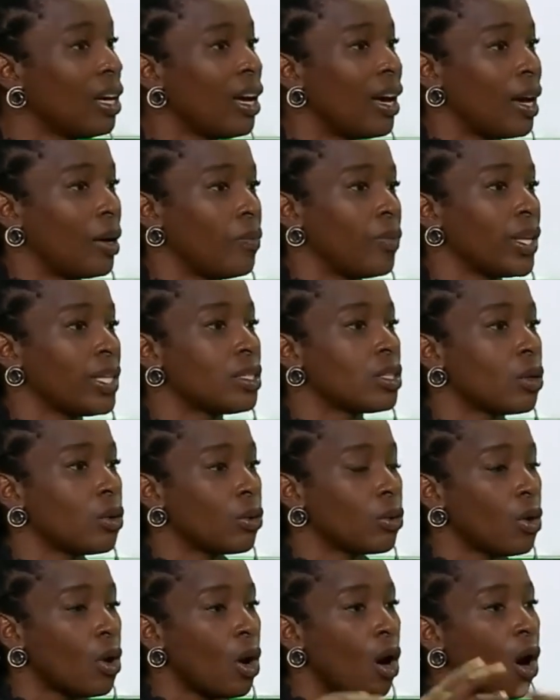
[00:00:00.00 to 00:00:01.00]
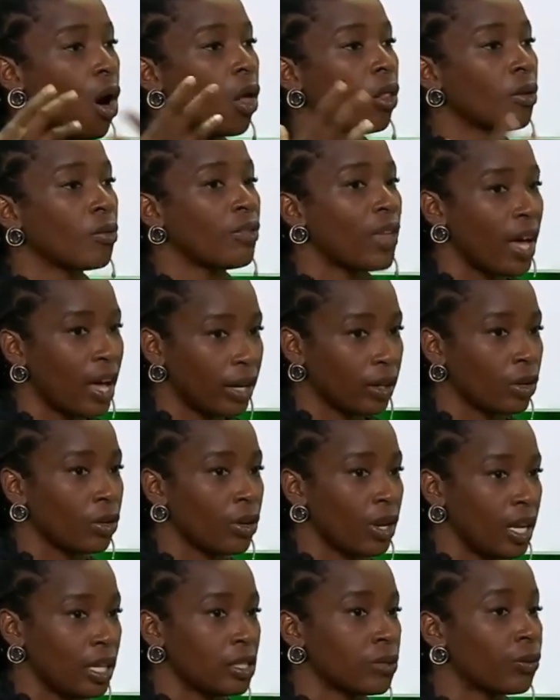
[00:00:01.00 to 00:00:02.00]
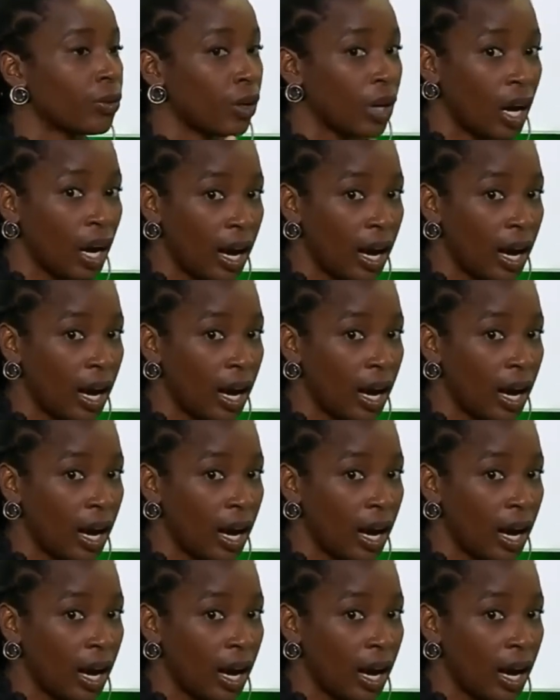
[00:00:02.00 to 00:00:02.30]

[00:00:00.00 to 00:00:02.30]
And so all of that creates for